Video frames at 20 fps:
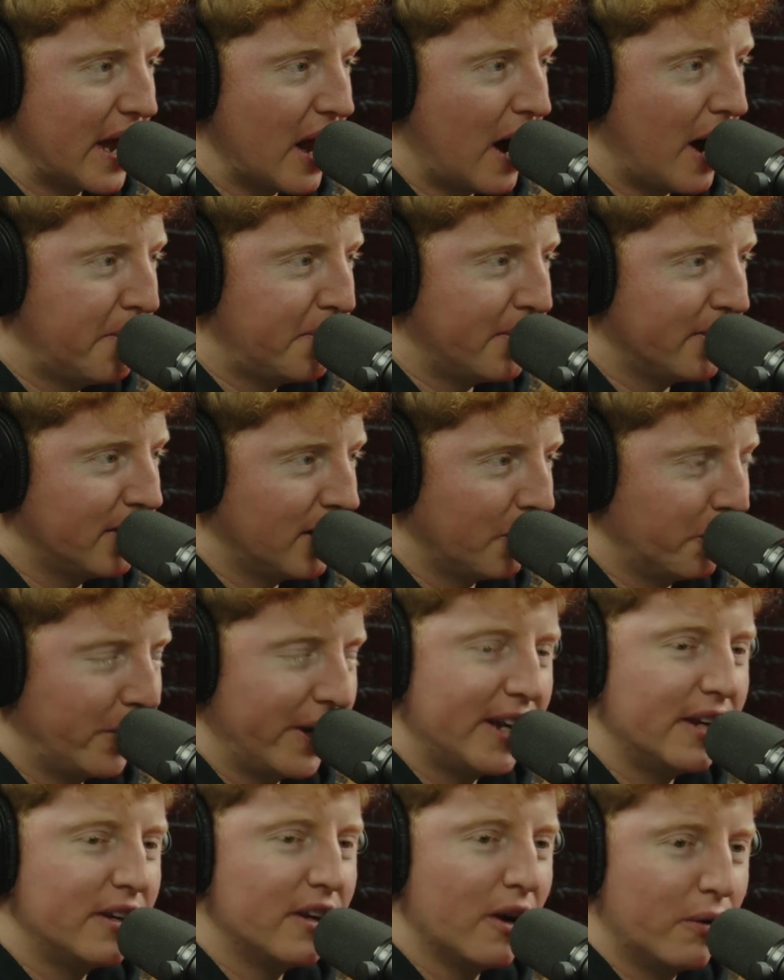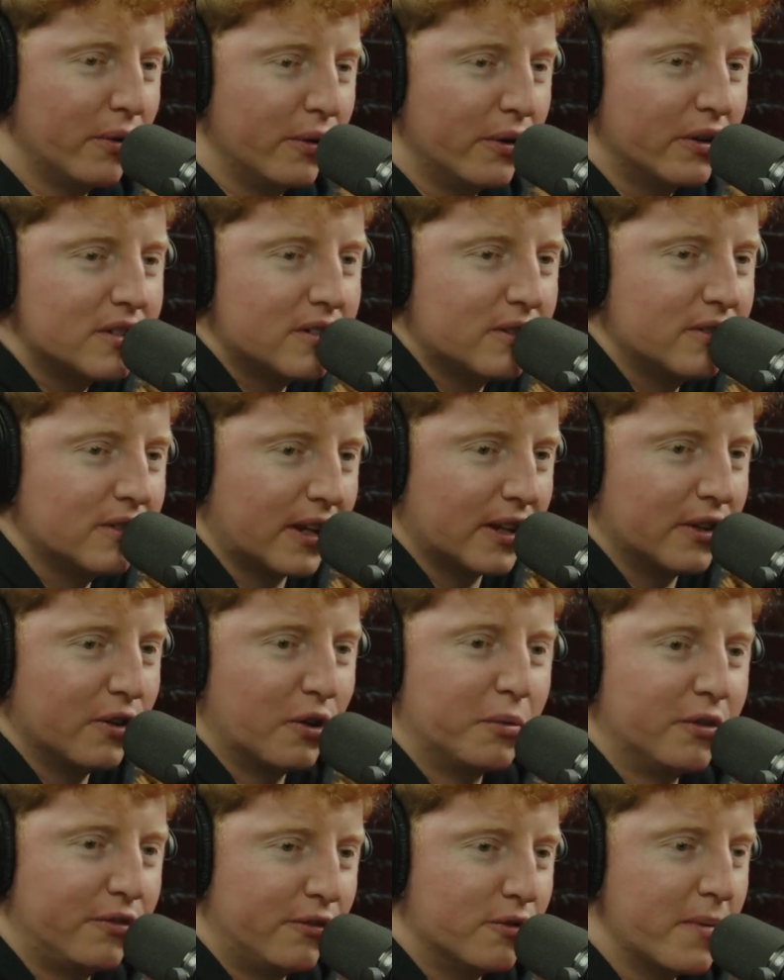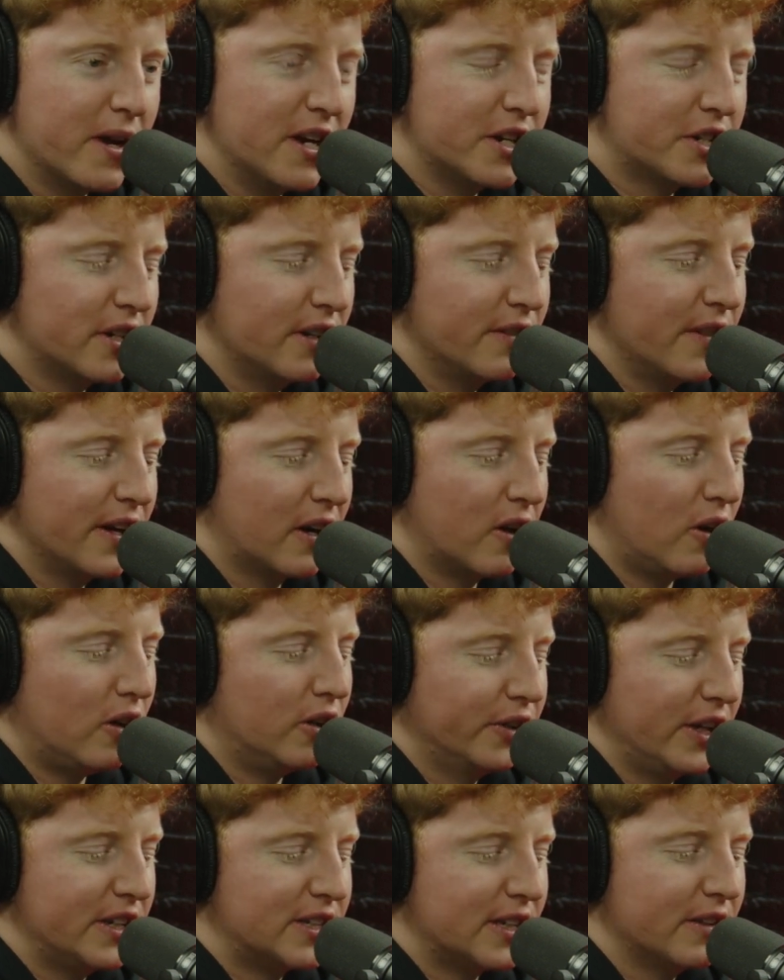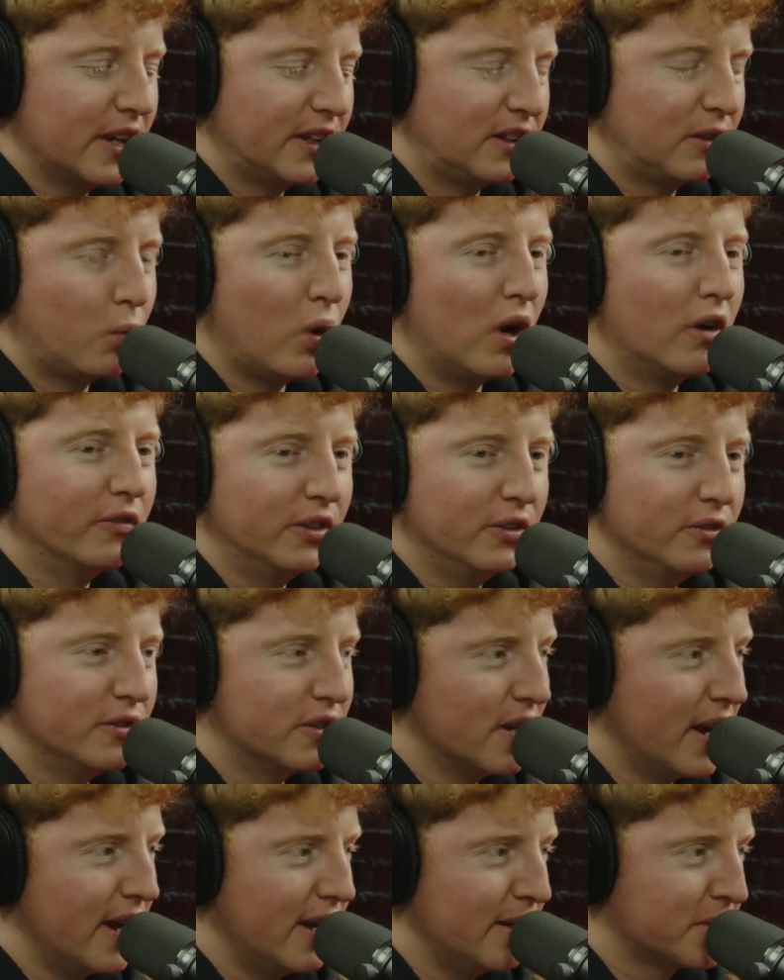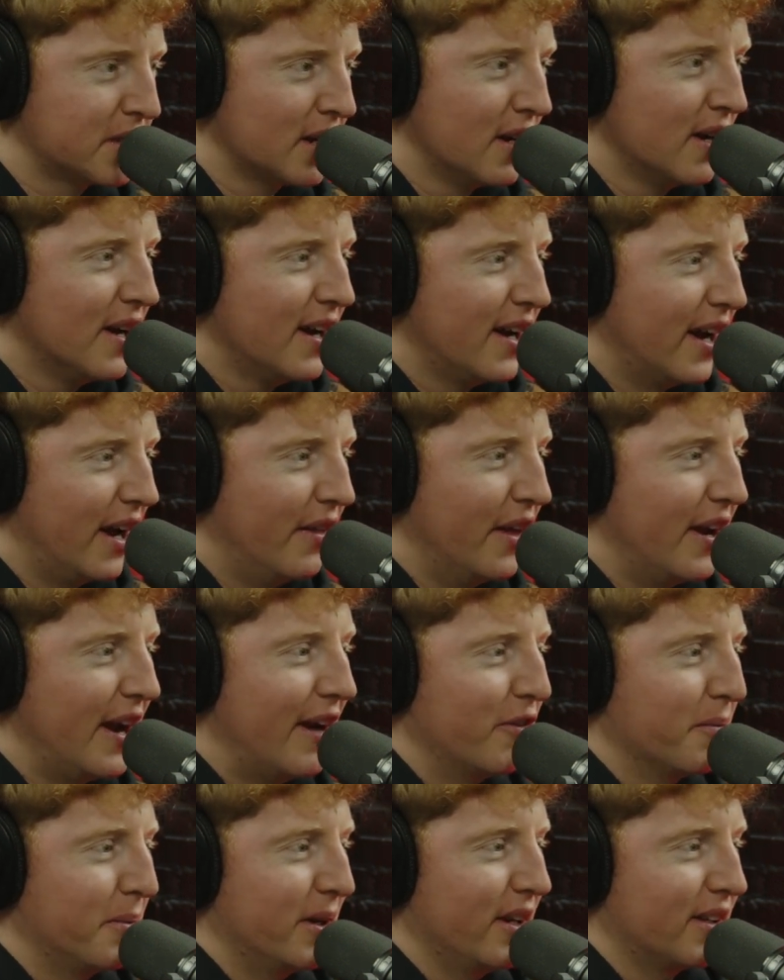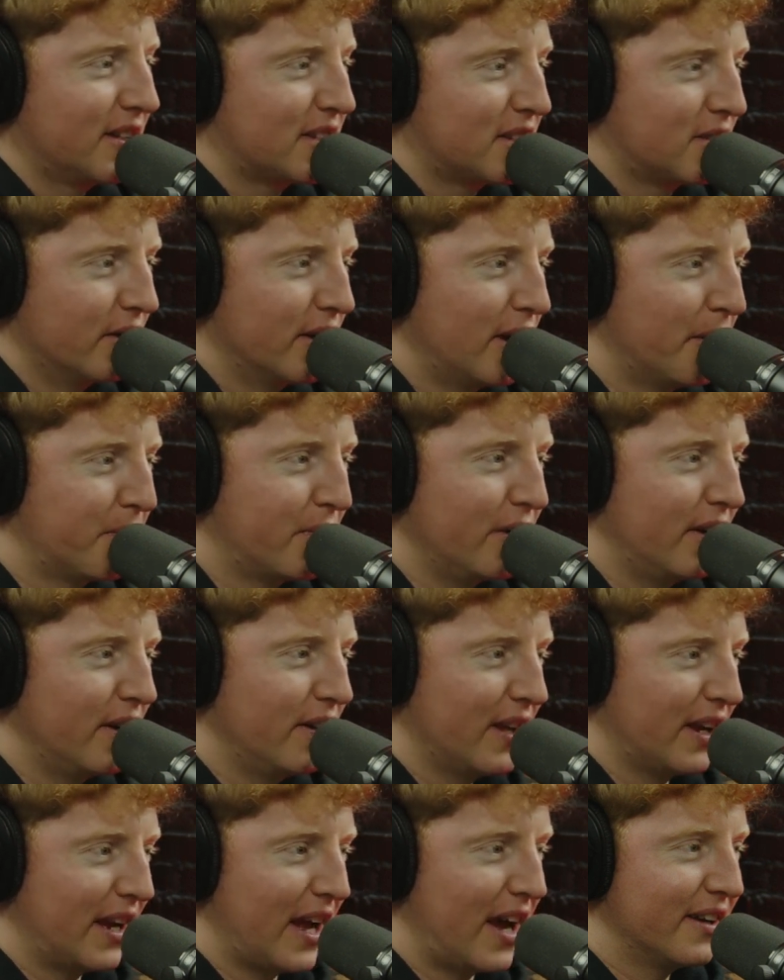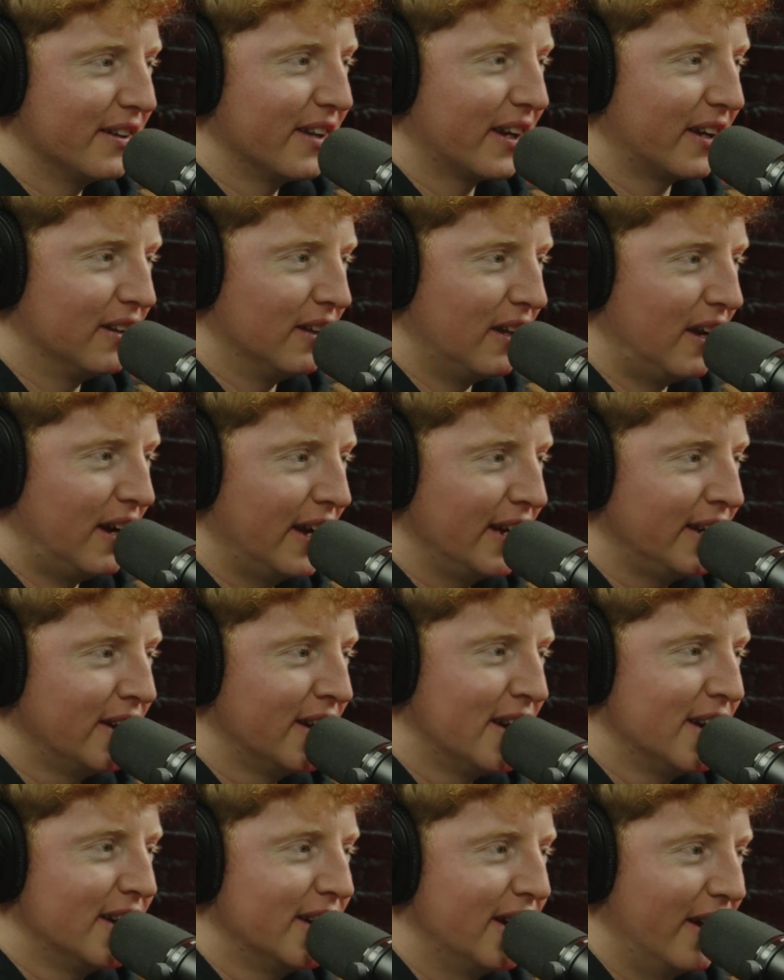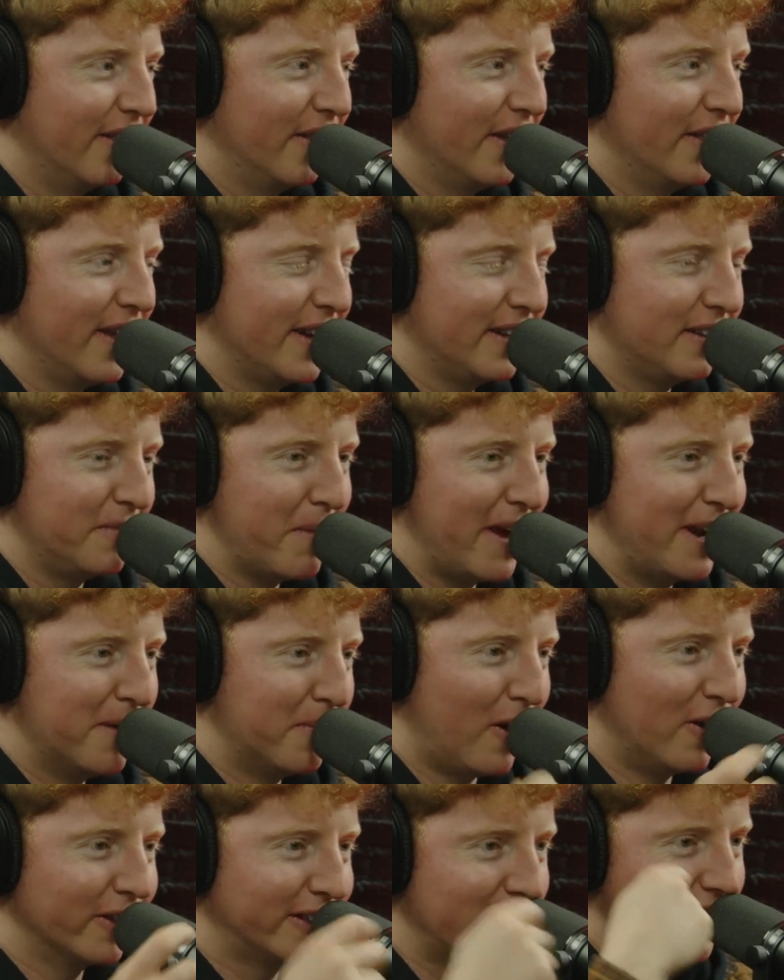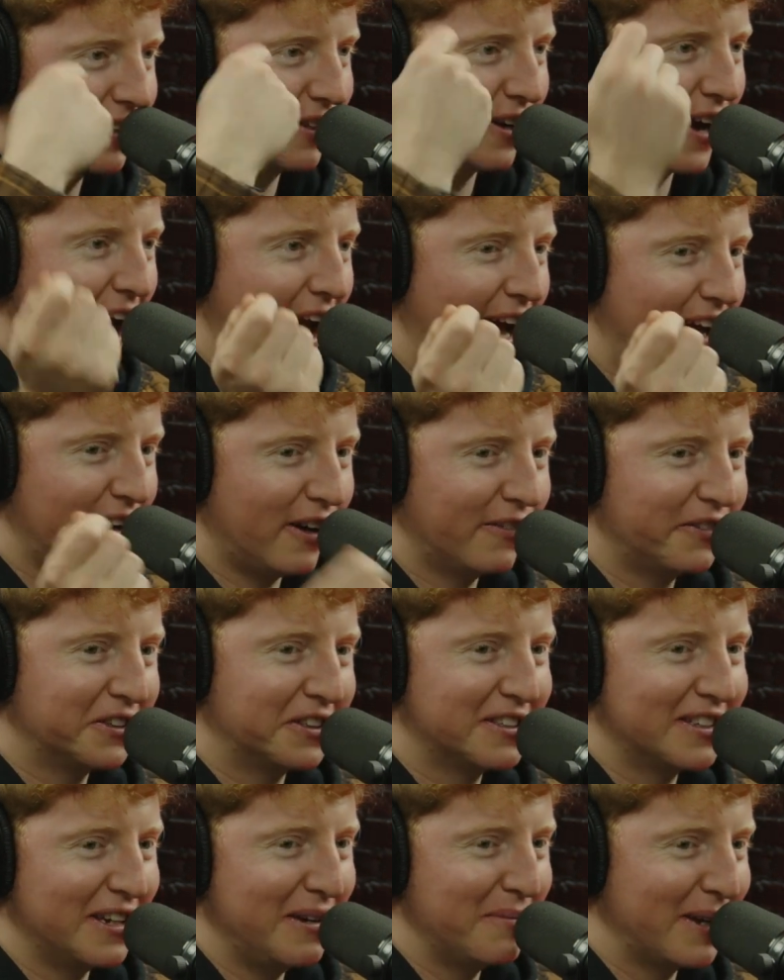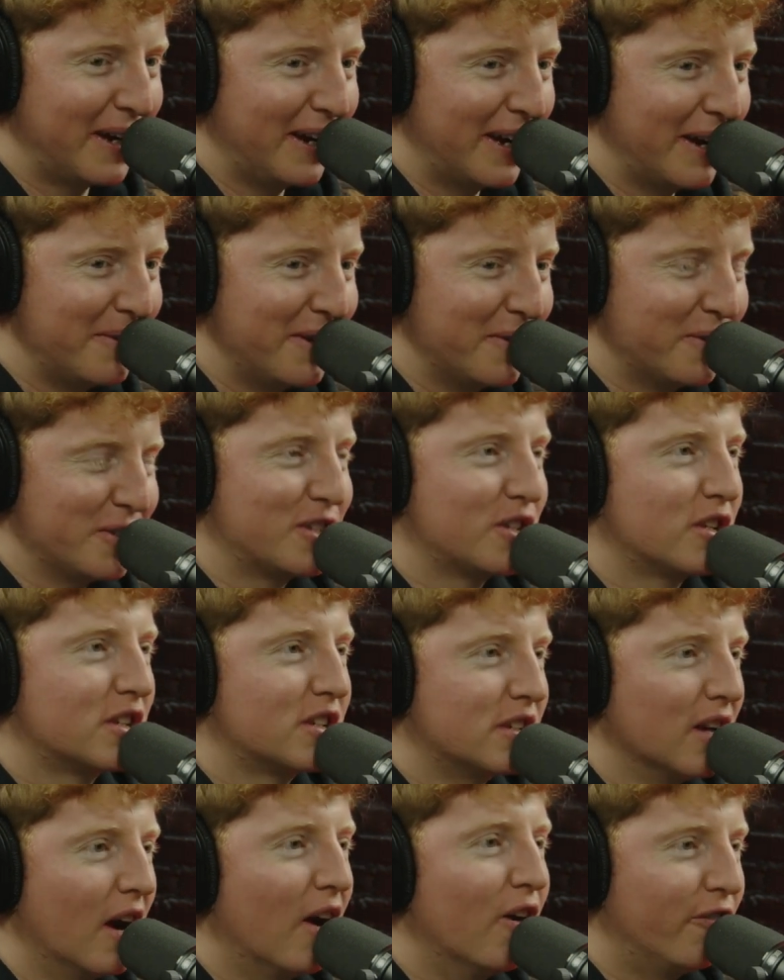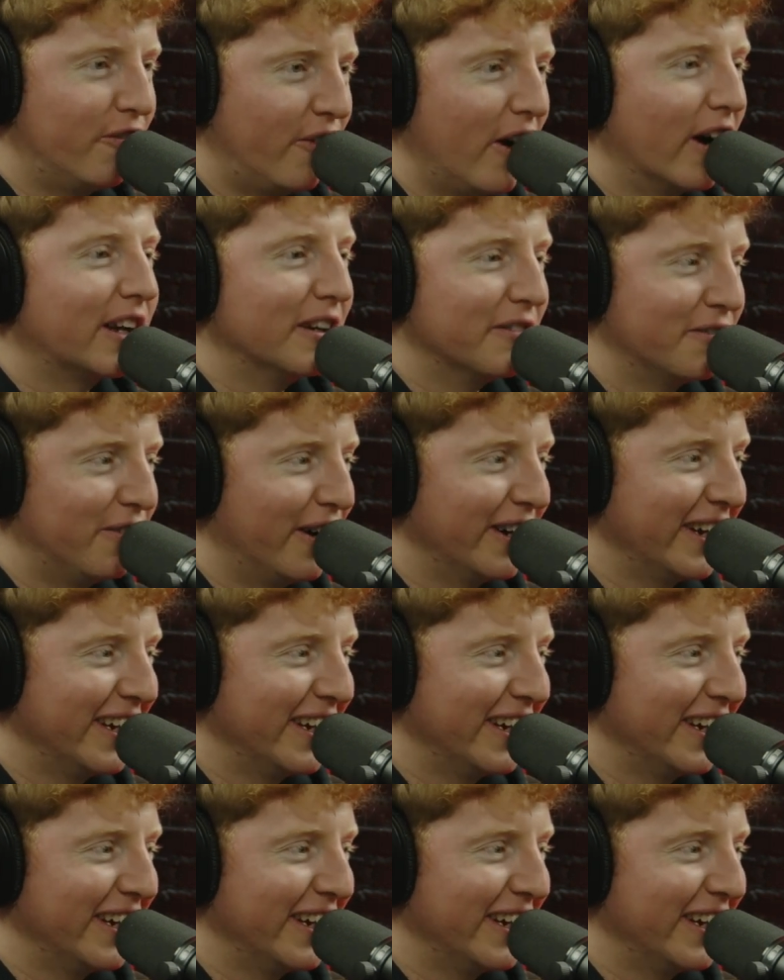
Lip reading: up. We didn't know we were just doing like a normal formation, and they said like 12 dudes' names, and then everybody like stood up there and they got in like a line, and then they made them all take their hat off at the same time. It was so fucking funny.